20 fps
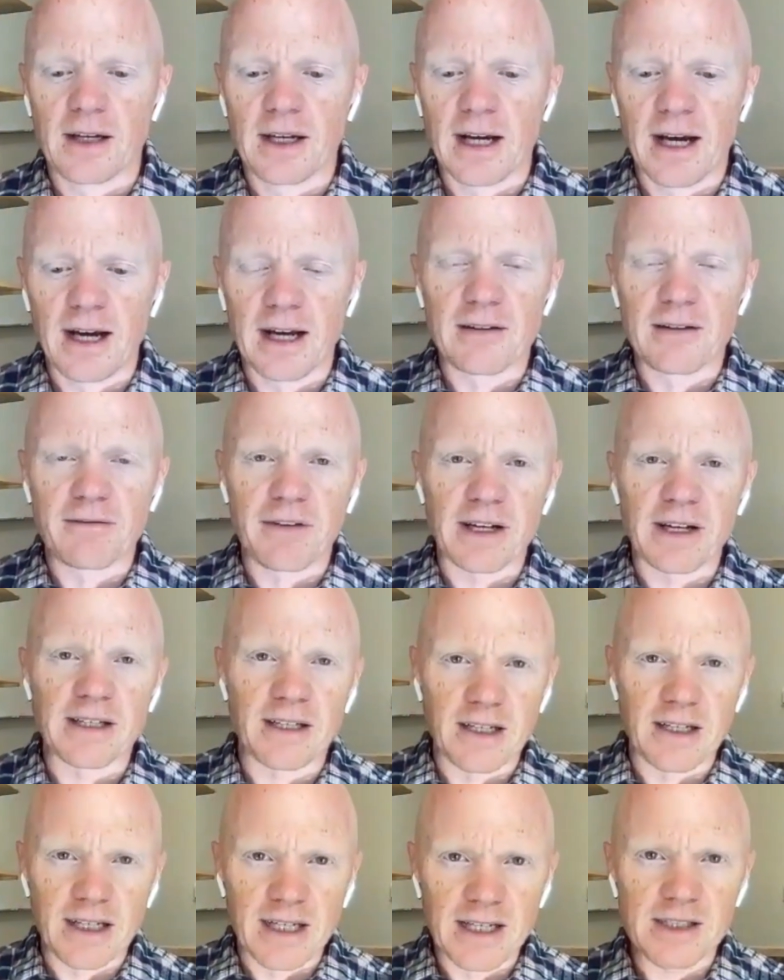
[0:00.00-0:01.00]
In
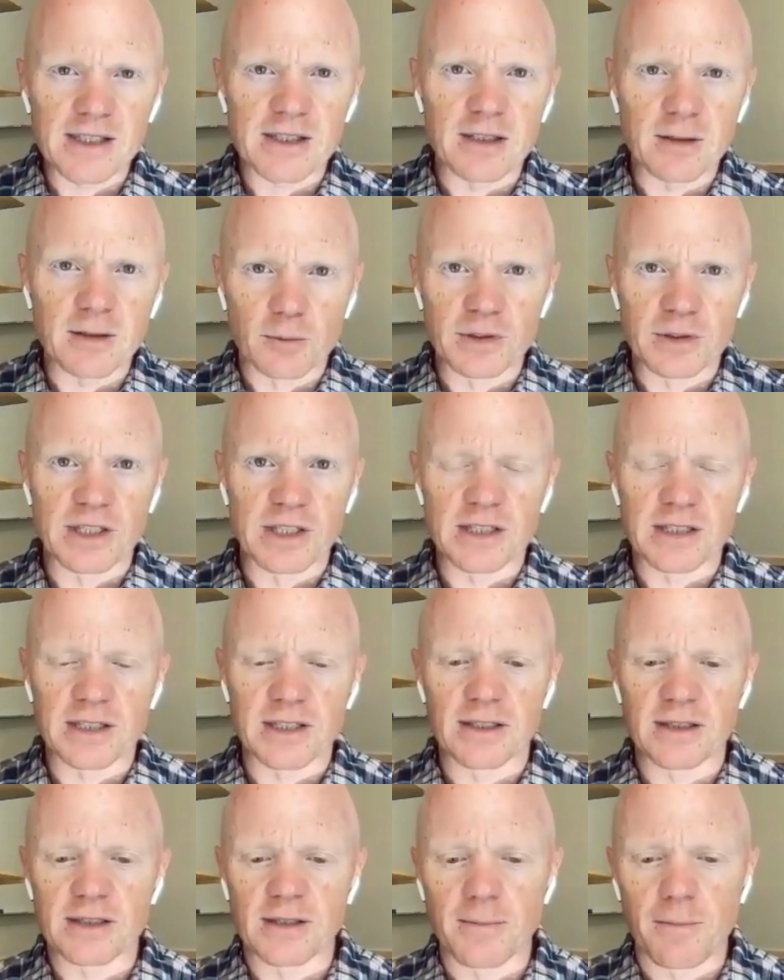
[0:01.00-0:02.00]
fact, insulin
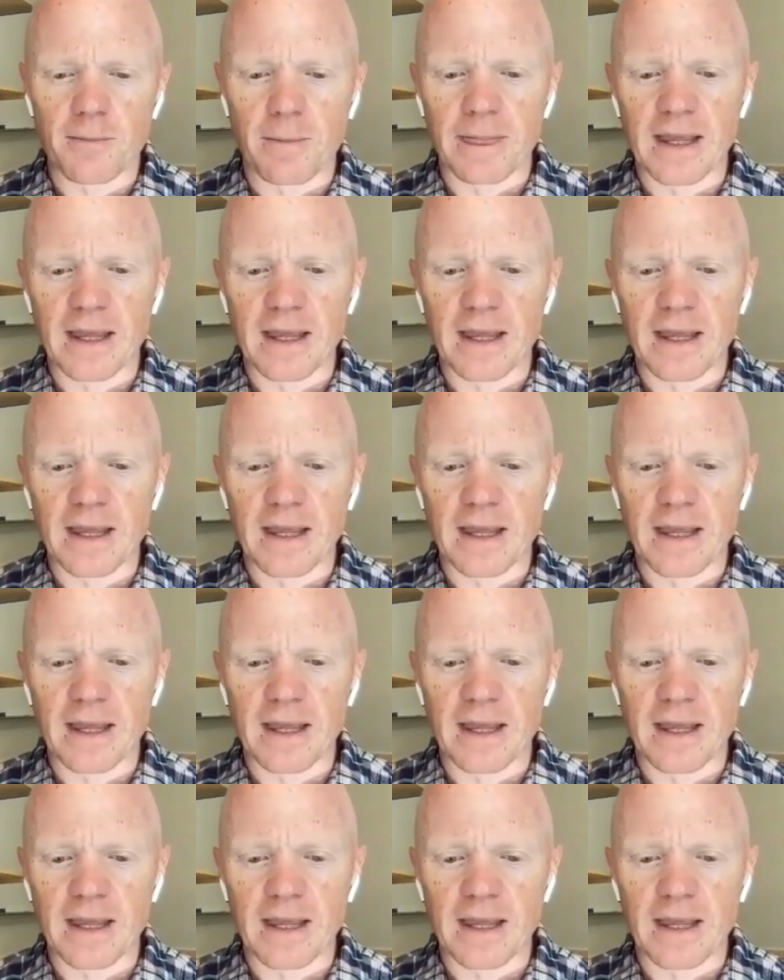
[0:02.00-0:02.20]
resistance